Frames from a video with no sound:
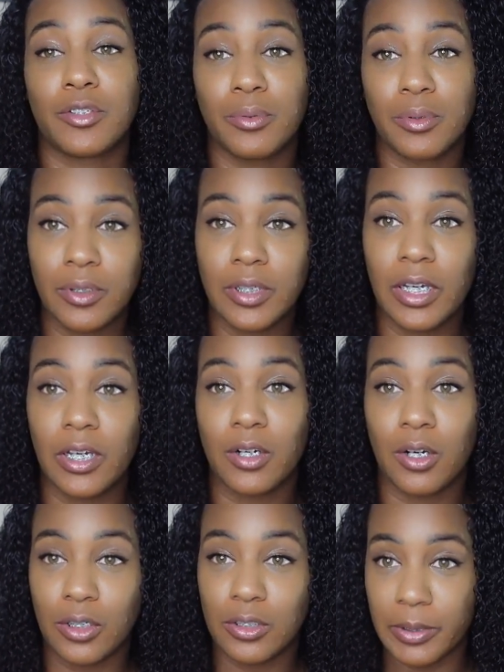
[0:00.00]
truly
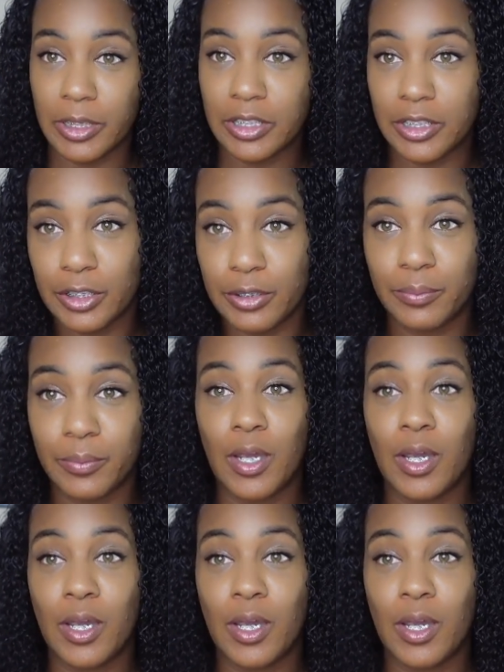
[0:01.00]
called me to do.